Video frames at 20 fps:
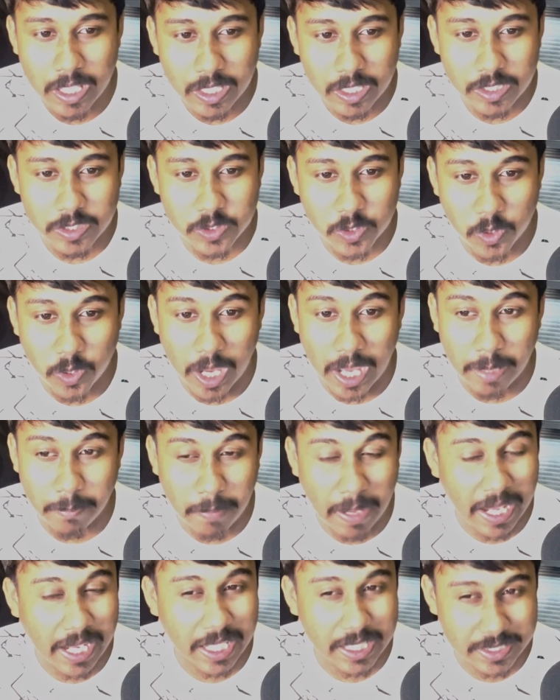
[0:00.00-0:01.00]
So, and
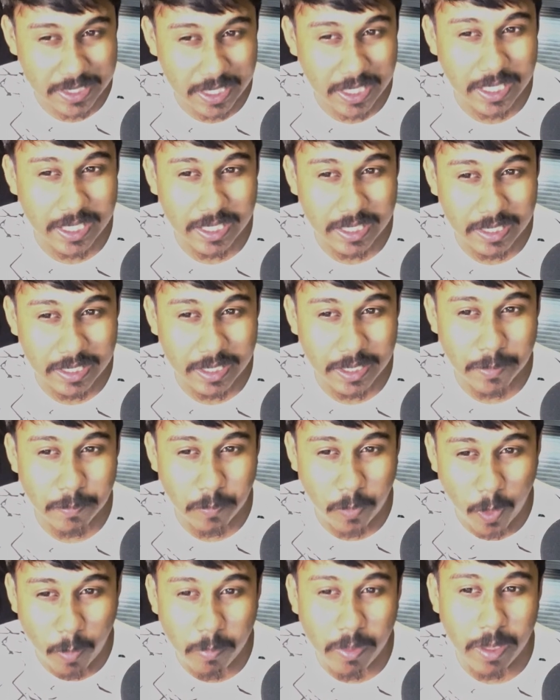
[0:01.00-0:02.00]
black has a
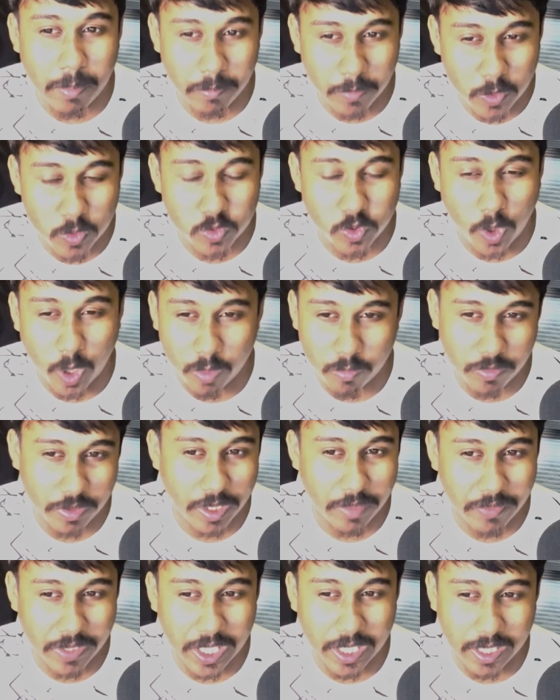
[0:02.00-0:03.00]
problem to solve.
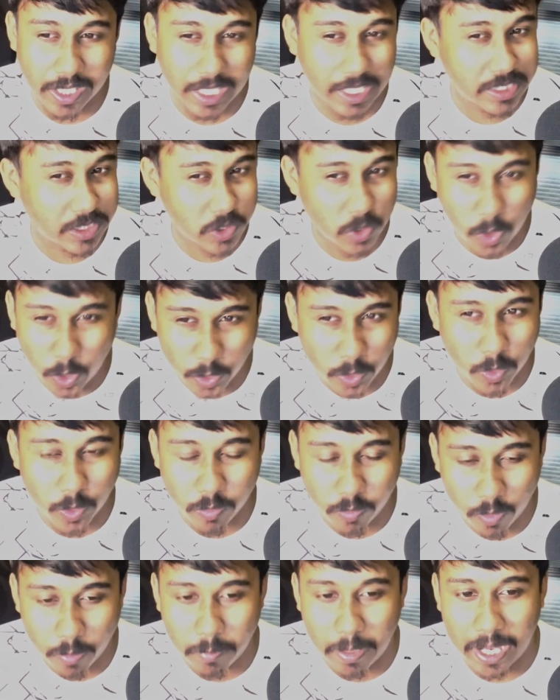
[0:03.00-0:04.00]
Definitely it's not good
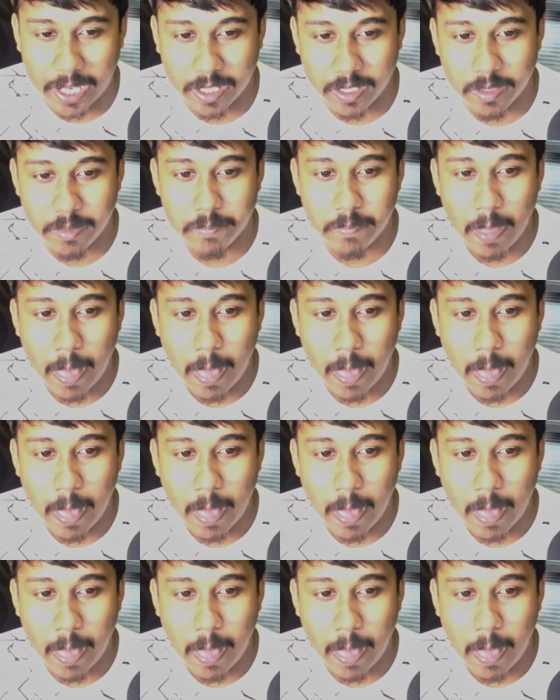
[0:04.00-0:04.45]
for black.